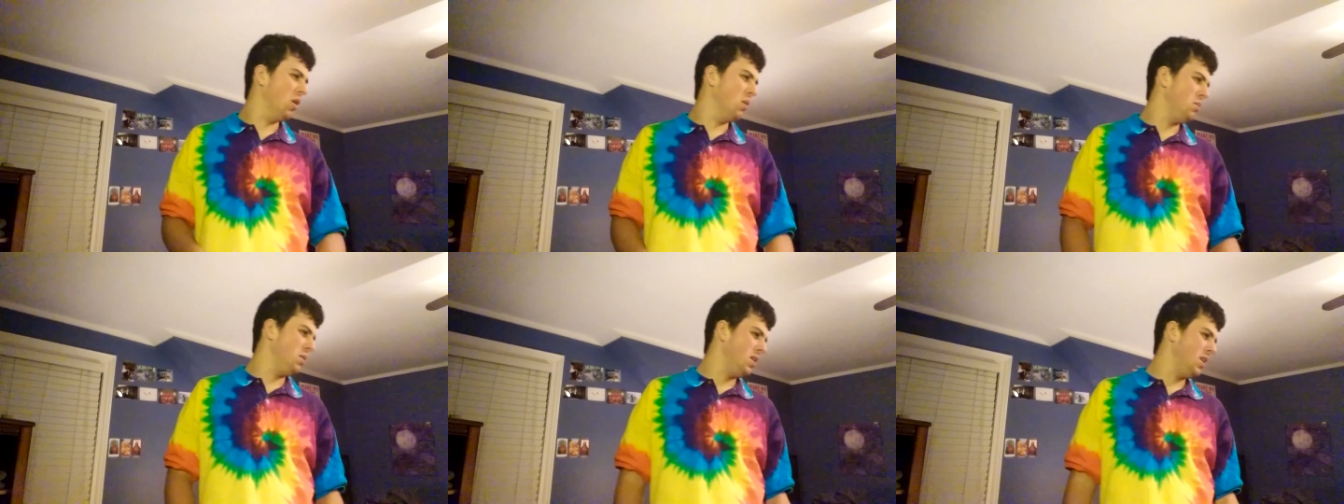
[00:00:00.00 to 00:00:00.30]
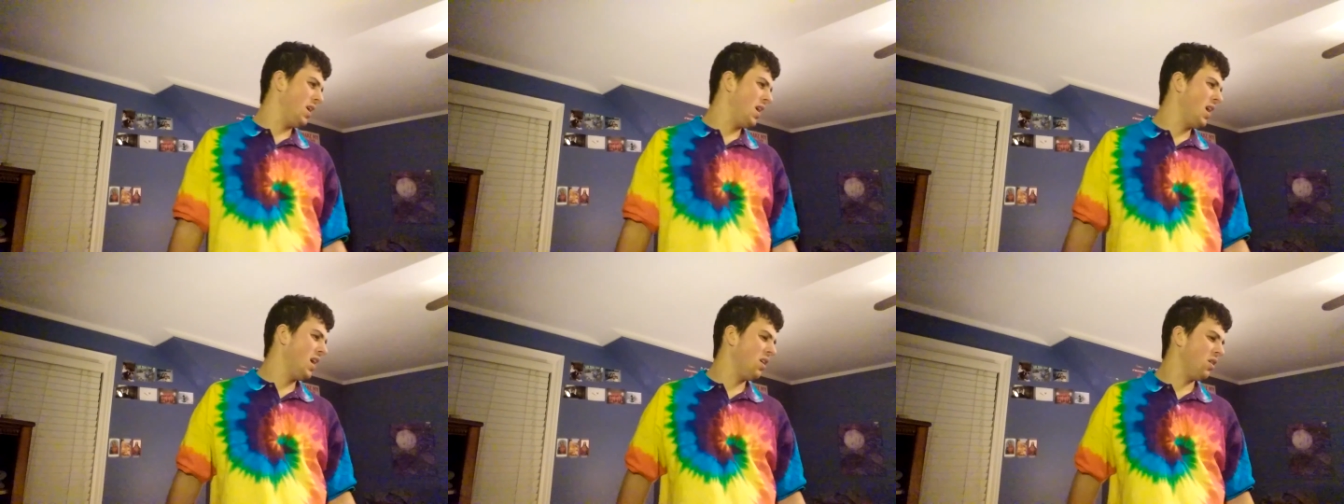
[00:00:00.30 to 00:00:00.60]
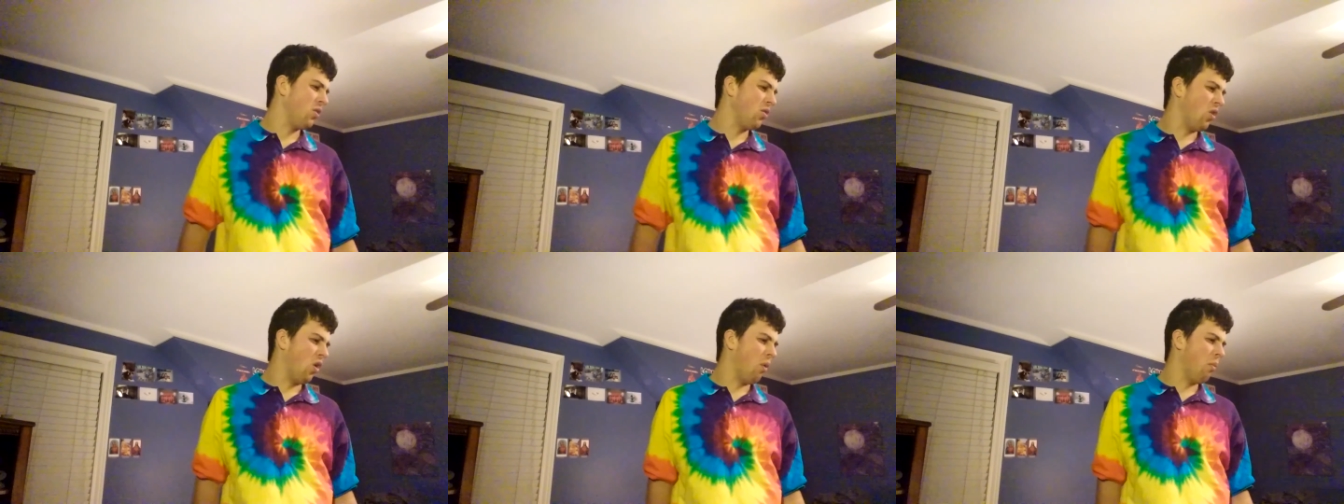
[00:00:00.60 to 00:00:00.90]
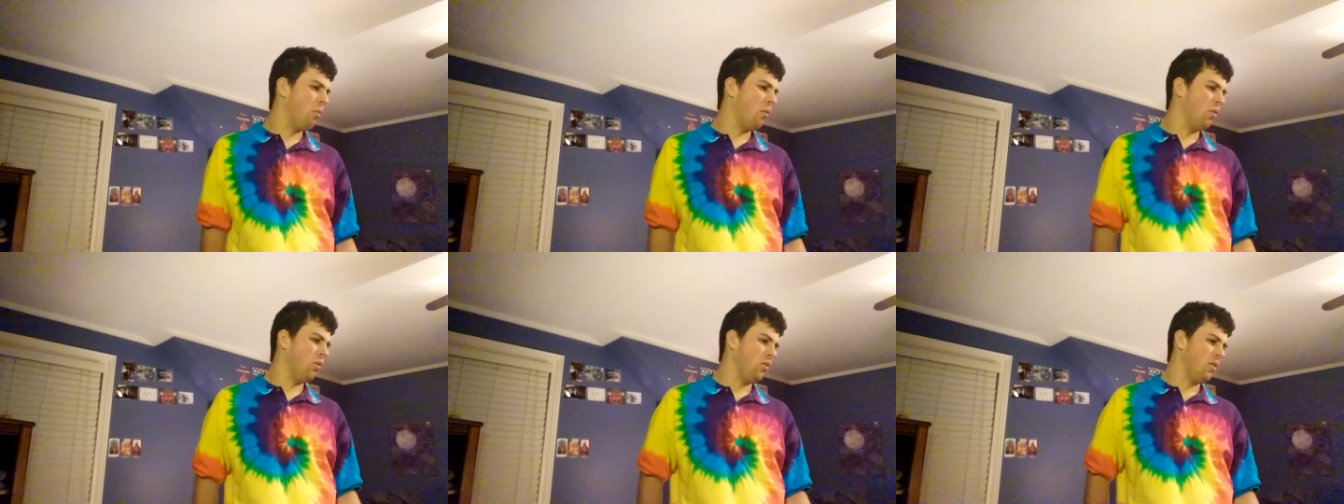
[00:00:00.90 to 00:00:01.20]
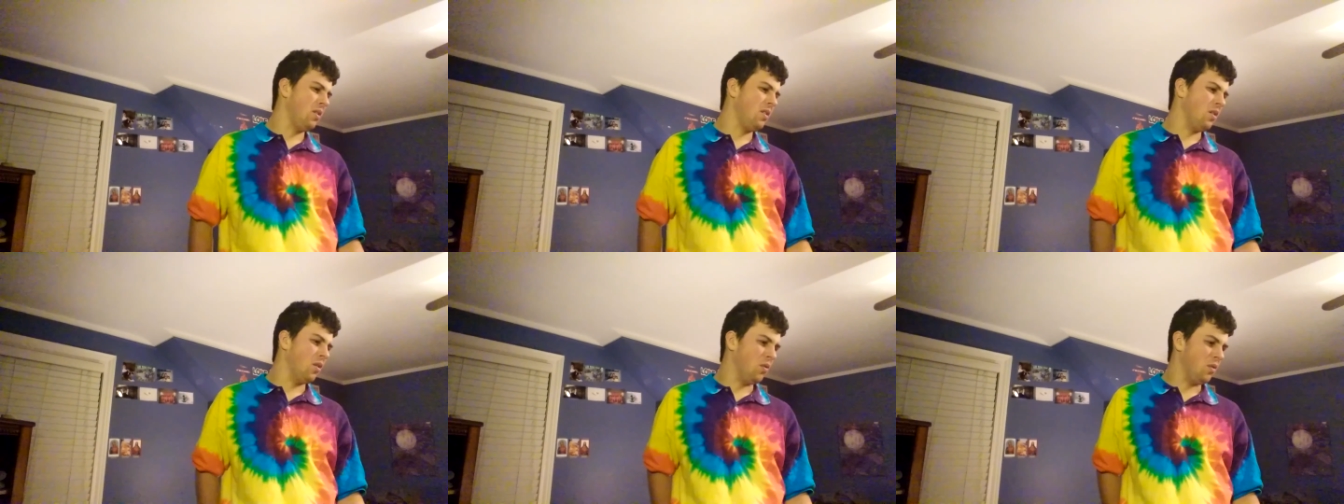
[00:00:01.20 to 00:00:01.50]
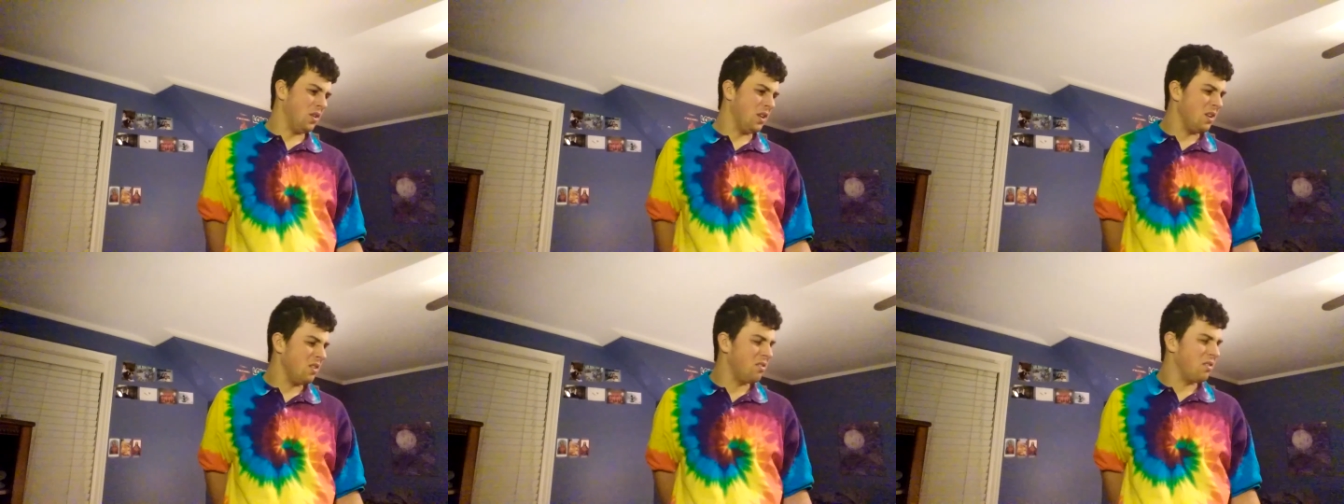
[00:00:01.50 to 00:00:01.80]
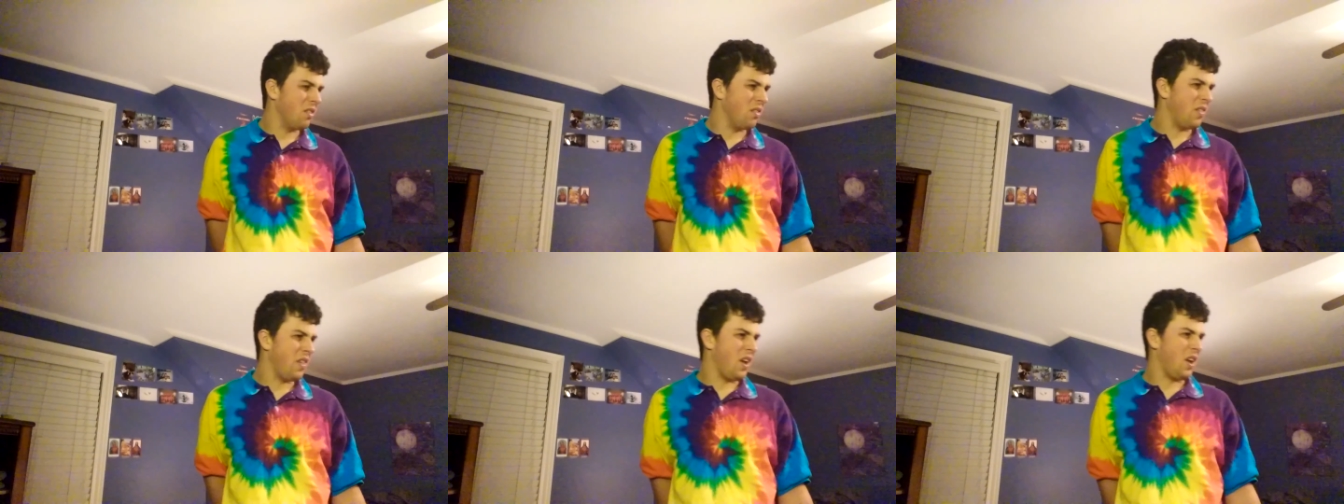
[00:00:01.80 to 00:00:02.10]
I mean, they had a couple, you know,
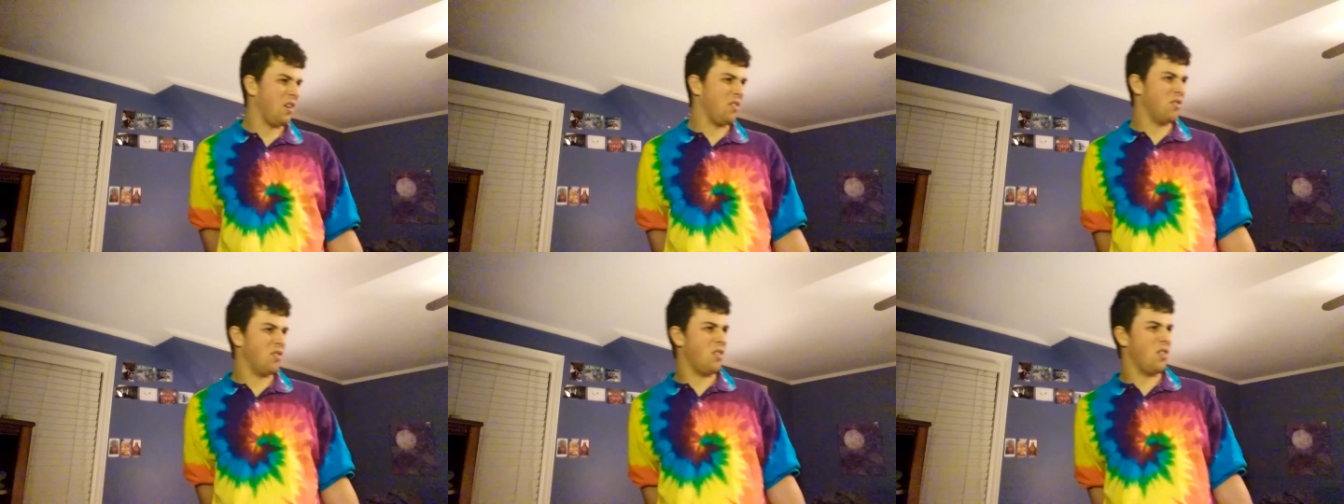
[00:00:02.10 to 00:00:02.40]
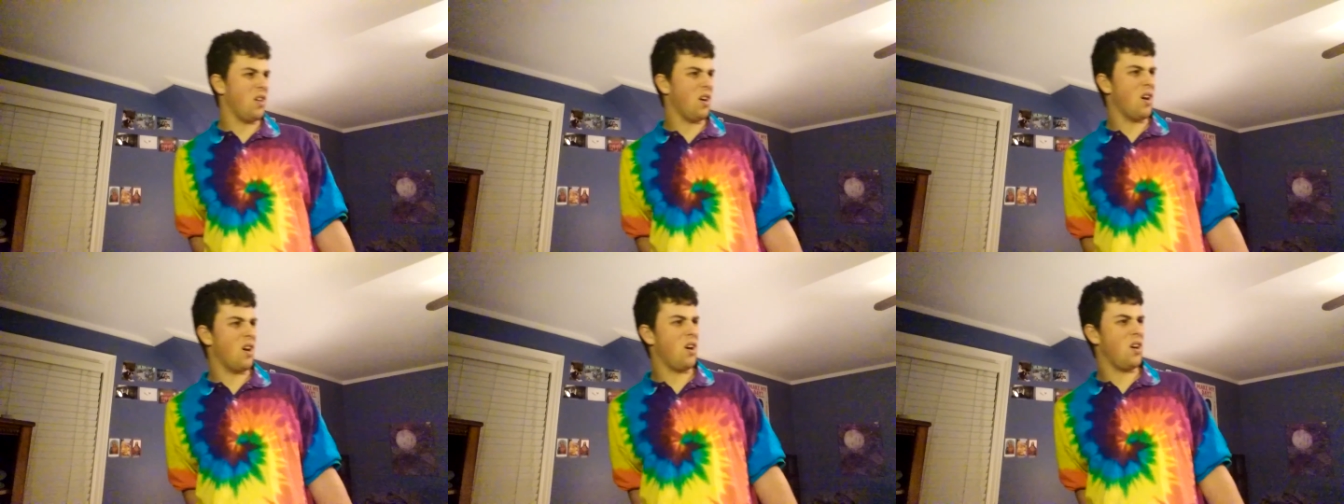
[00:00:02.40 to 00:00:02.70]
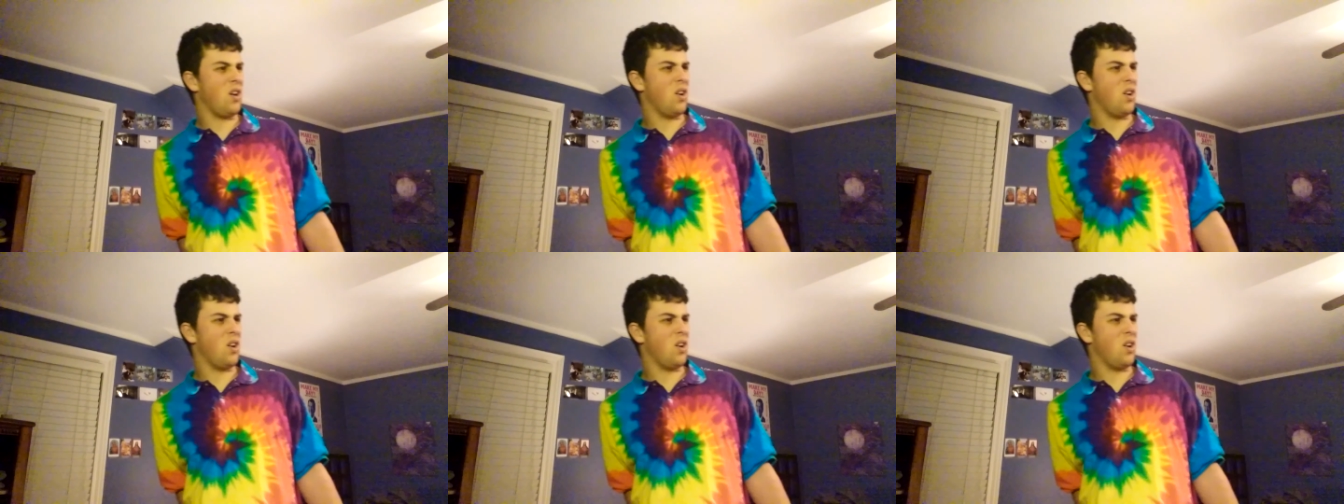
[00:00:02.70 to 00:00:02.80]
decent things in there.